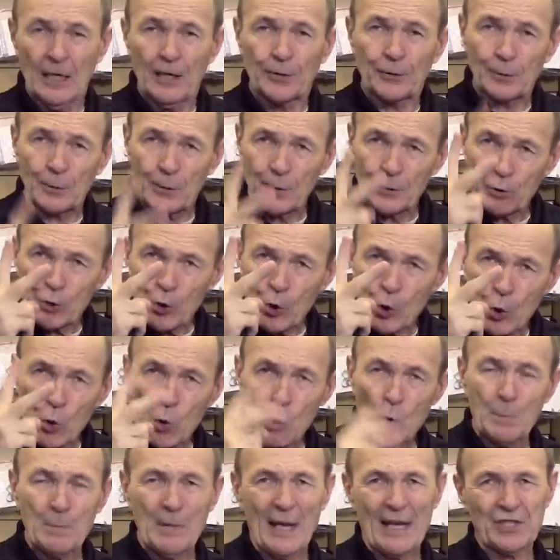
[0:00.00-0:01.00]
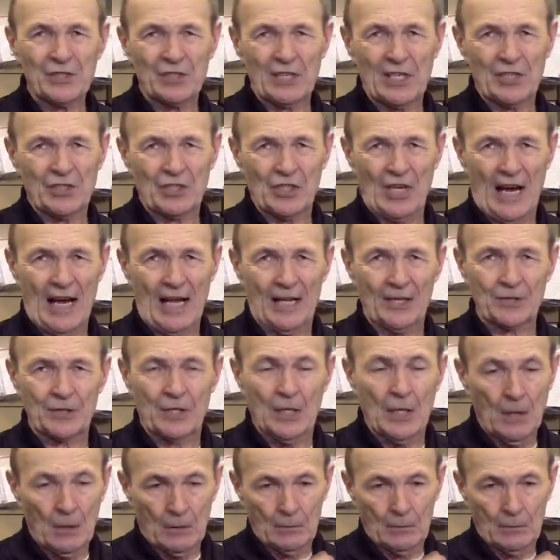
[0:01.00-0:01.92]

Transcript: There are two basic styles,